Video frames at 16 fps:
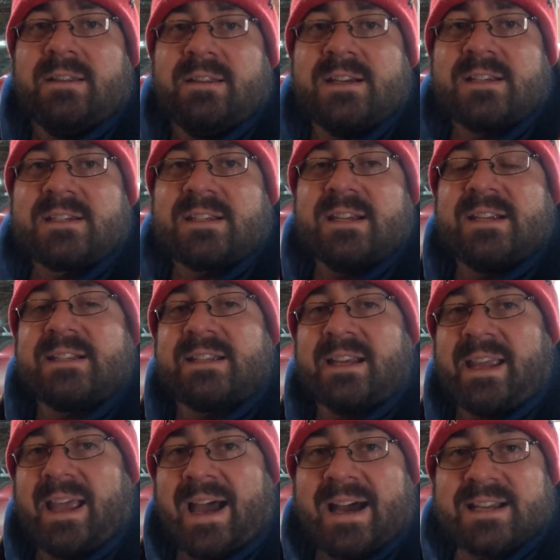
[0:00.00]
this is
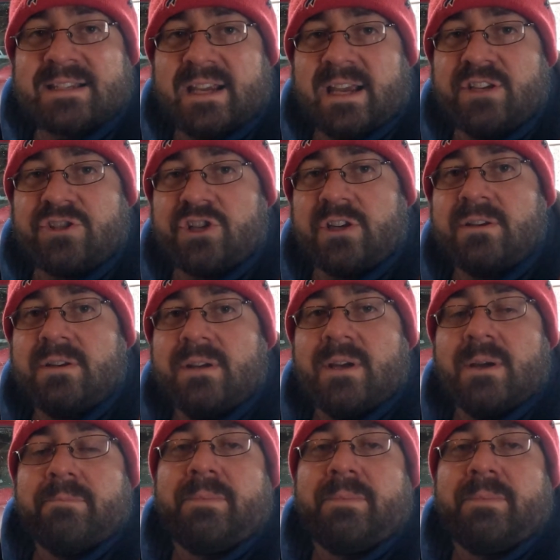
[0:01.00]
the gas engine,